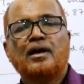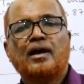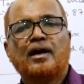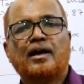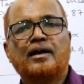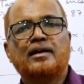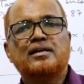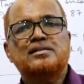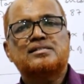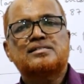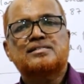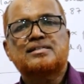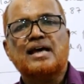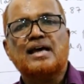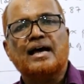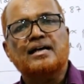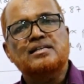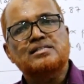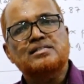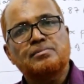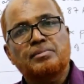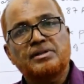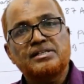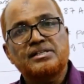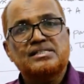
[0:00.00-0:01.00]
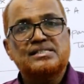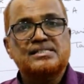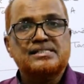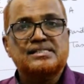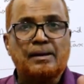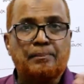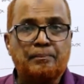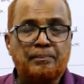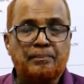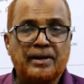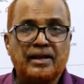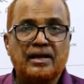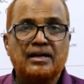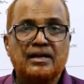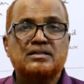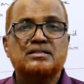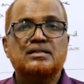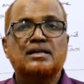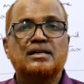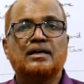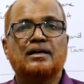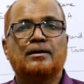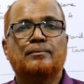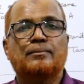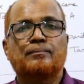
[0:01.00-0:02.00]
It is taxable
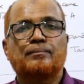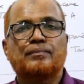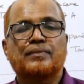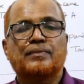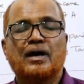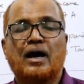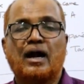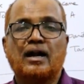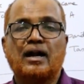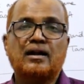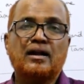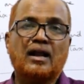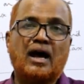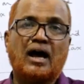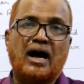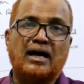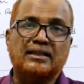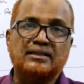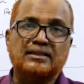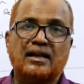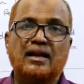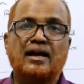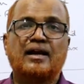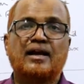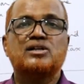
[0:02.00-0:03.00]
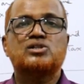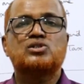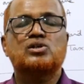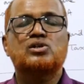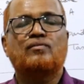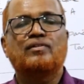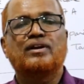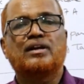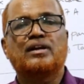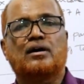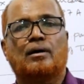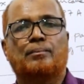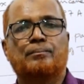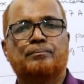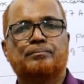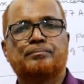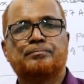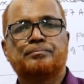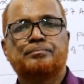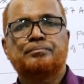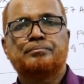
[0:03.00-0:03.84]
separately under other heads of income,